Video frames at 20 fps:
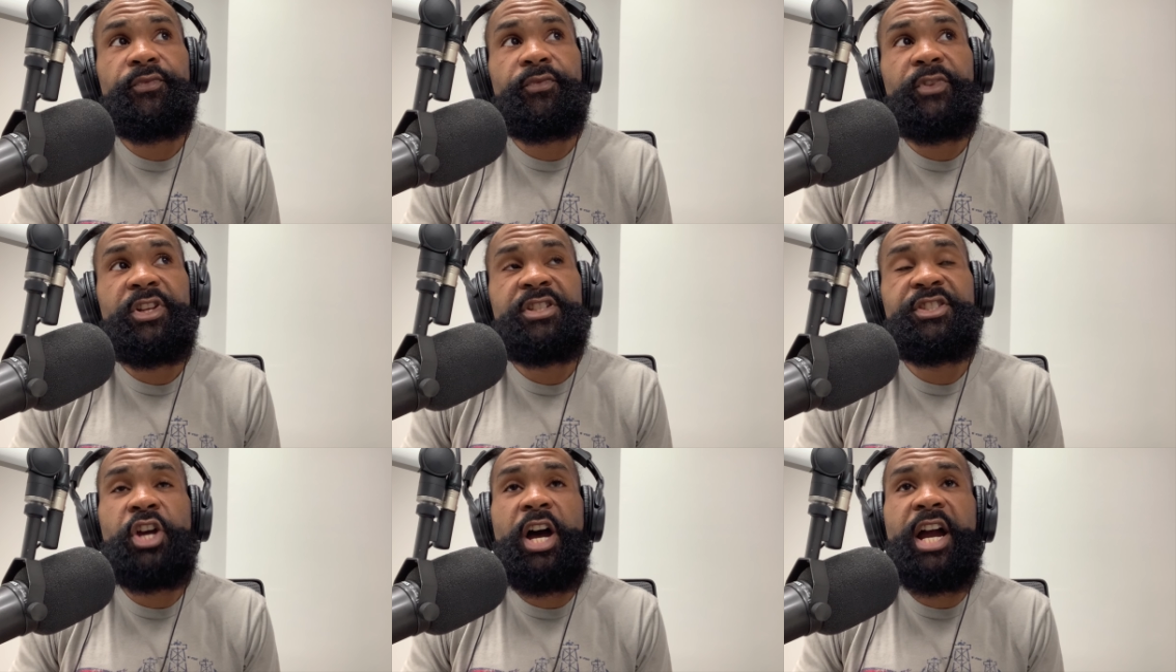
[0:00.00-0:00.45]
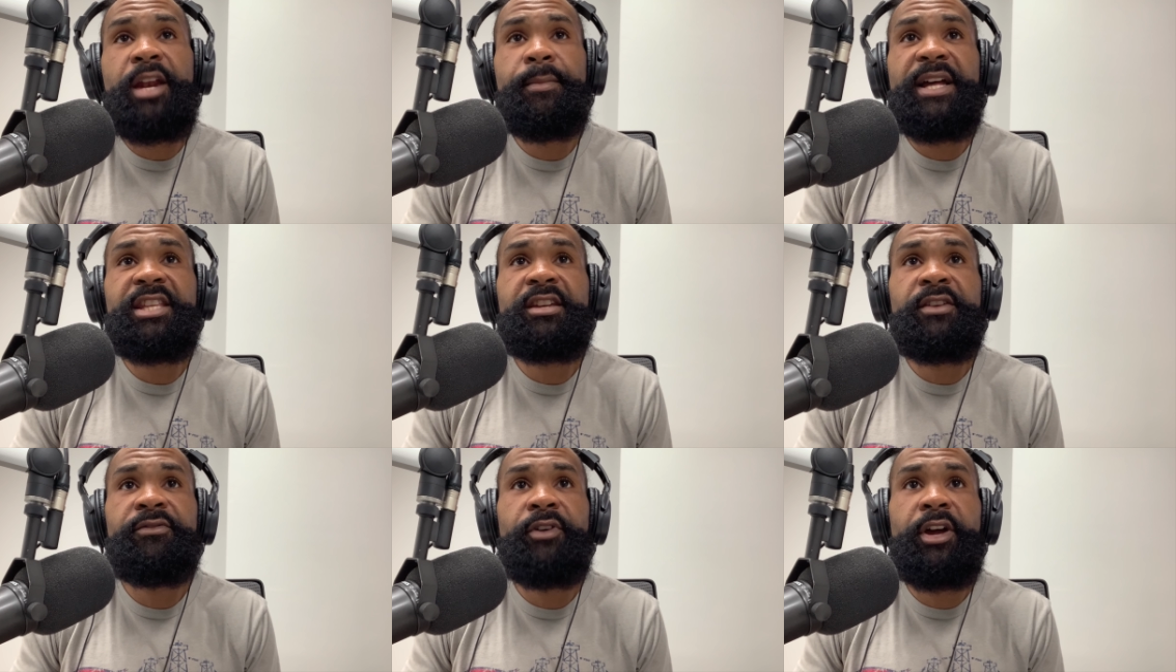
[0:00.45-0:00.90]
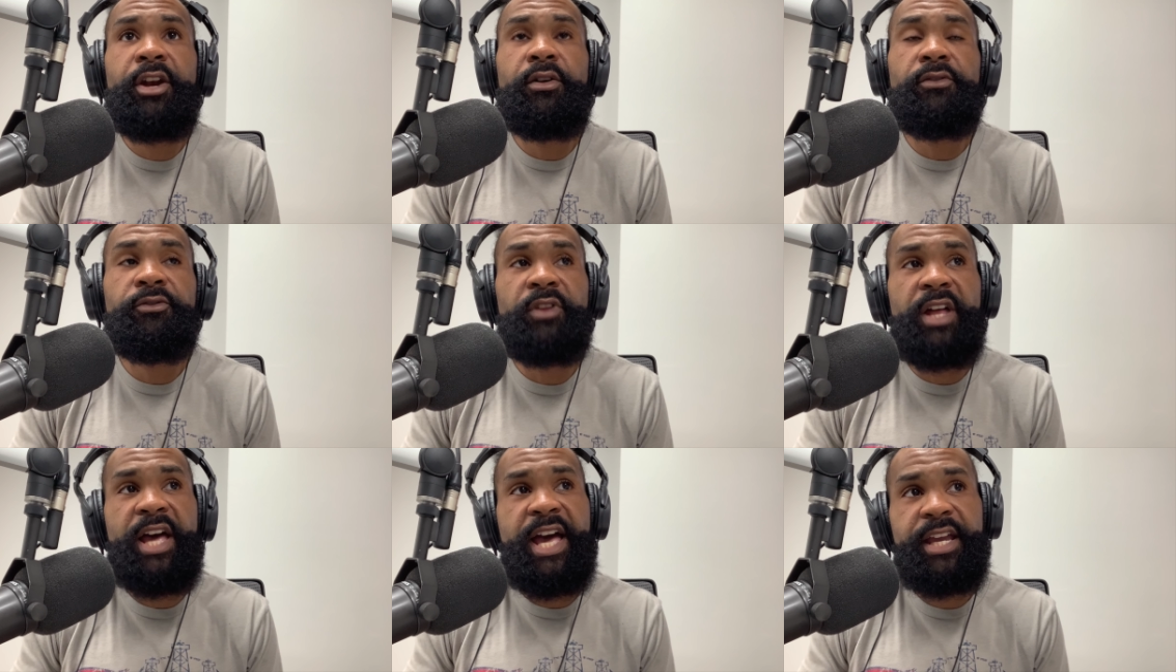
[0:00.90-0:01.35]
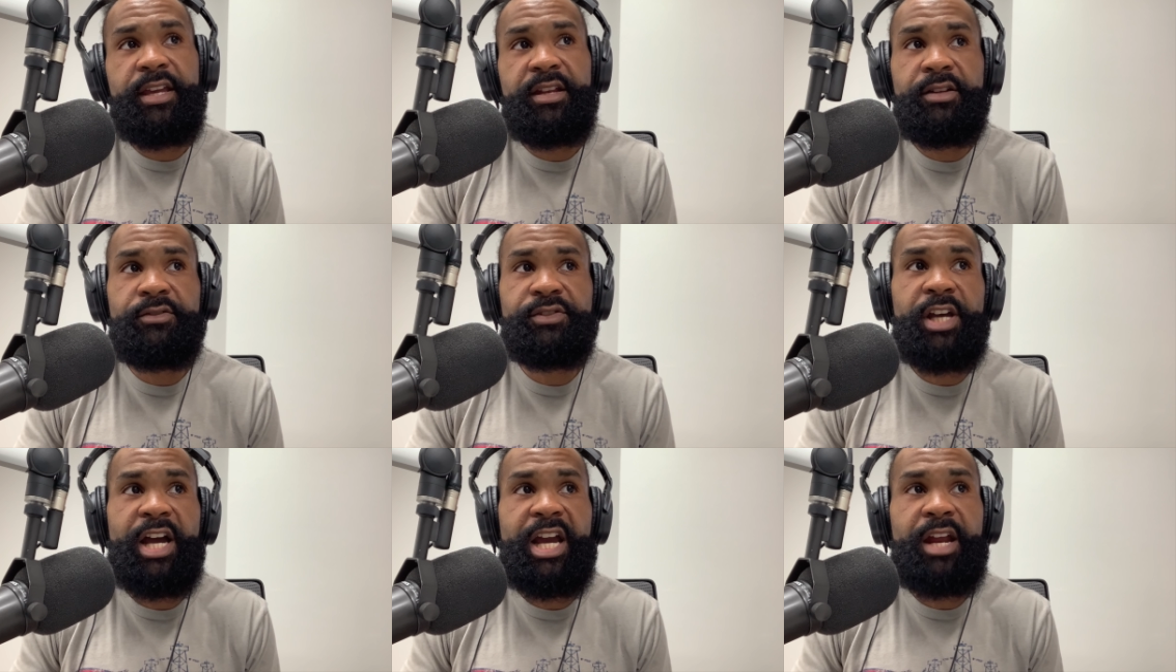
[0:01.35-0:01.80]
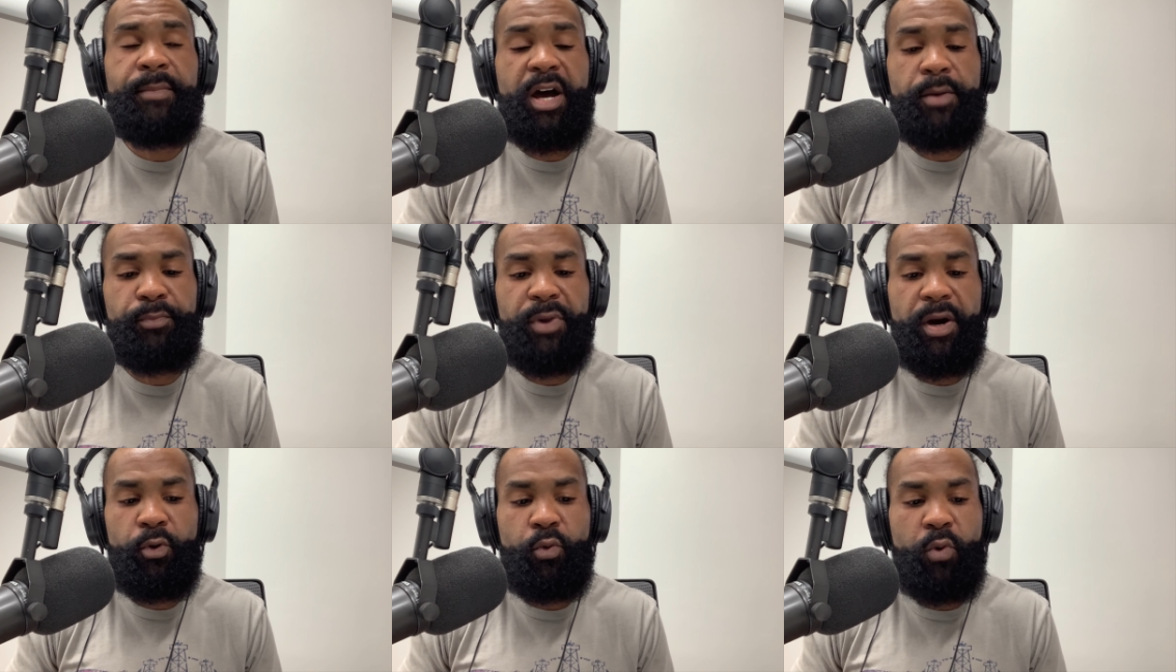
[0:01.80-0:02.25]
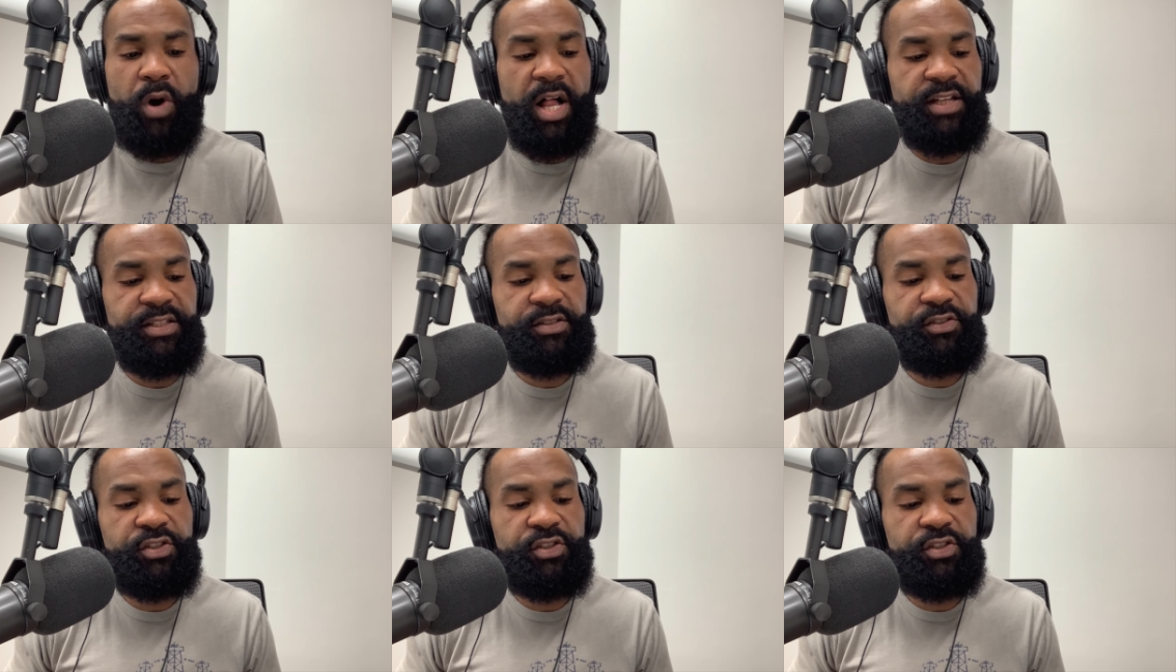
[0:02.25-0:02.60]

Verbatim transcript: I was talking about the Confederate flag. I was talking about Bubba Wallace.